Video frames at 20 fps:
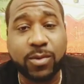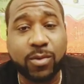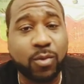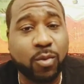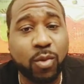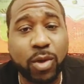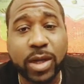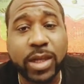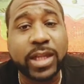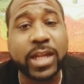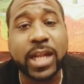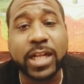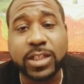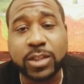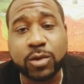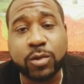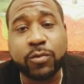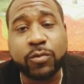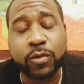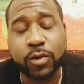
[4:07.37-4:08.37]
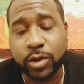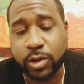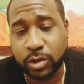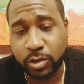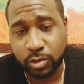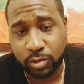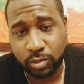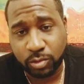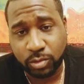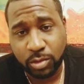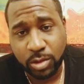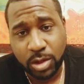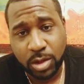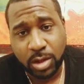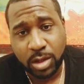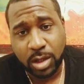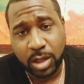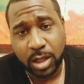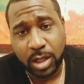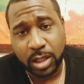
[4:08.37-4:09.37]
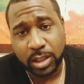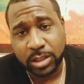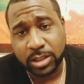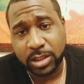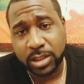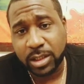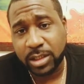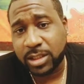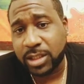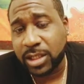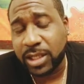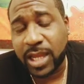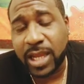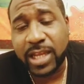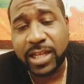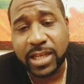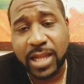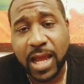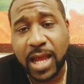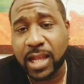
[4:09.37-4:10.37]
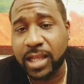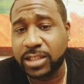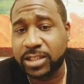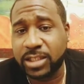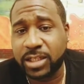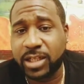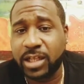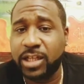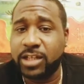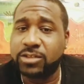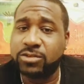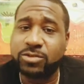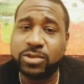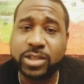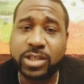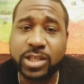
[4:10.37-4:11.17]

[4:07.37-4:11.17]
What can I do for you to gain knowledge of the industry?